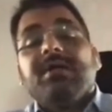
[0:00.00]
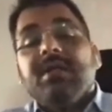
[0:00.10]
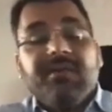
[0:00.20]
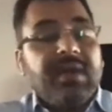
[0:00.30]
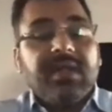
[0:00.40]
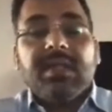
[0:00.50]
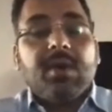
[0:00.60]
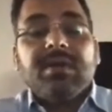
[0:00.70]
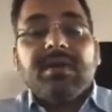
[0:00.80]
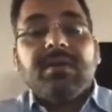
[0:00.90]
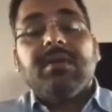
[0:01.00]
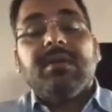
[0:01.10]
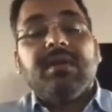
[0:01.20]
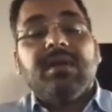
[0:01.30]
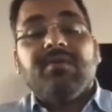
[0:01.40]
And those who bought the
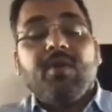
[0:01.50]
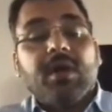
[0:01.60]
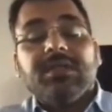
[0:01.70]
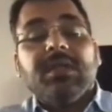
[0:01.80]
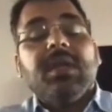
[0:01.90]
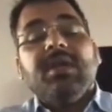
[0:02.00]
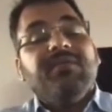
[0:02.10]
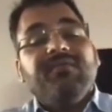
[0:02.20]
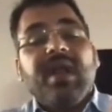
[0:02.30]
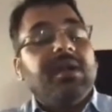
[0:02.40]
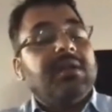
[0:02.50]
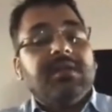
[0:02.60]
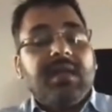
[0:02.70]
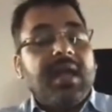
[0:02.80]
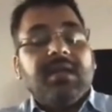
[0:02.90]
17,000 watch
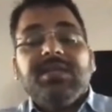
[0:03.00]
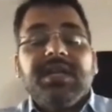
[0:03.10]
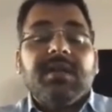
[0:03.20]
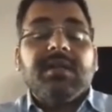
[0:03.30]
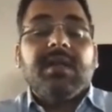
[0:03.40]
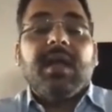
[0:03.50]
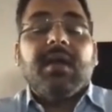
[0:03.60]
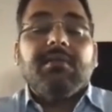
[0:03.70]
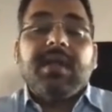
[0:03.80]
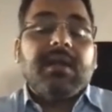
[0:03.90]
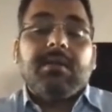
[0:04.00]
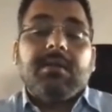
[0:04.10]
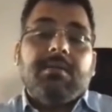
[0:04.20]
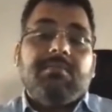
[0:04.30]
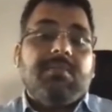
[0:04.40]
felt that cheated,
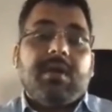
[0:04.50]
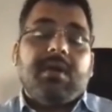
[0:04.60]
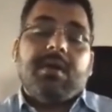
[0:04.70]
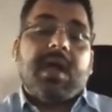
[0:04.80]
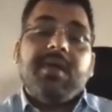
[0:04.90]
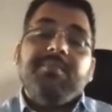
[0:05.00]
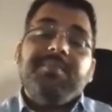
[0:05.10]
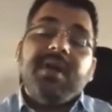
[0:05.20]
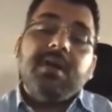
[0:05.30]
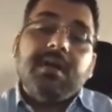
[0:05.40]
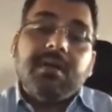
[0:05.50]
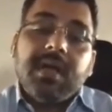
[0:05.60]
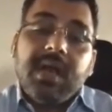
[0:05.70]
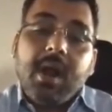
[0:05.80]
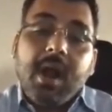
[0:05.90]

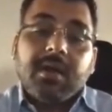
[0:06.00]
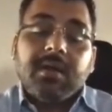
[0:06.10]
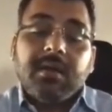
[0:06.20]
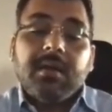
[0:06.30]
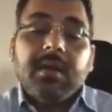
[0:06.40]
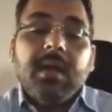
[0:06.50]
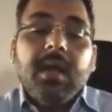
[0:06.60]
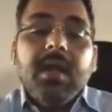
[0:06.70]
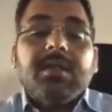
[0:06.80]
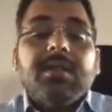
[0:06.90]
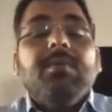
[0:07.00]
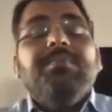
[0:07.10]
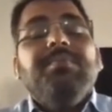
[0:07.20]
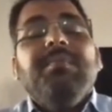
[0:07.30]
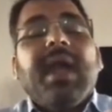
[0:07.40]
I paid a hell lot.
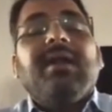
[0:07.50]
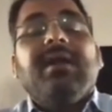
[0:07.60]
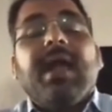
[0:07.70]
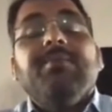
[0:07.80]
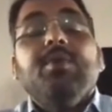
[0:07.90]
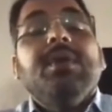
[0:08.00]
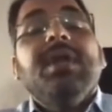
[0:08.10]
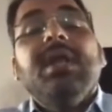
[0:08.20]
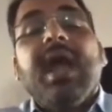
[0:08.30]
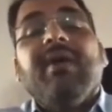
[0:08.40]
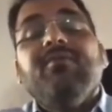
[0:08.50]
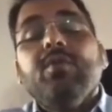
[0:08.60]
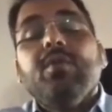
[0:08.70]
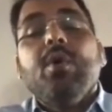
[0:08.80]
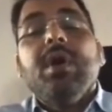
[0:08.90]
So at times
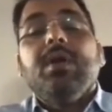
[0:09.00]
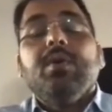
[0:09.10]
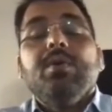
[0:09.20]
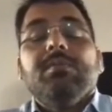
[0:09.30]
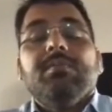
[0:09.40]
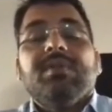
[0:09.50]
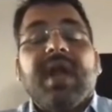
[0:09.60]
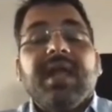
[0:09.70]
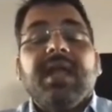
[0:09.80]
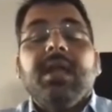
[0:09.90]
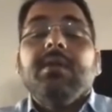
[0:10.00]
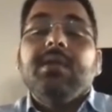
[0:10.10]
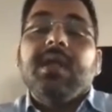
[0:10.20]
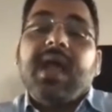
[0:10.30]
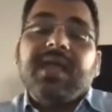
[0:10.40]
you really have to go into
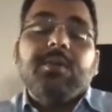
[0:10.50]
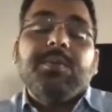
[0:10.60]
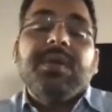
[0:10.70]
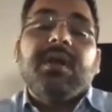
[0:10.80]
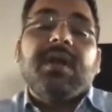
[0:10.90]
psyche.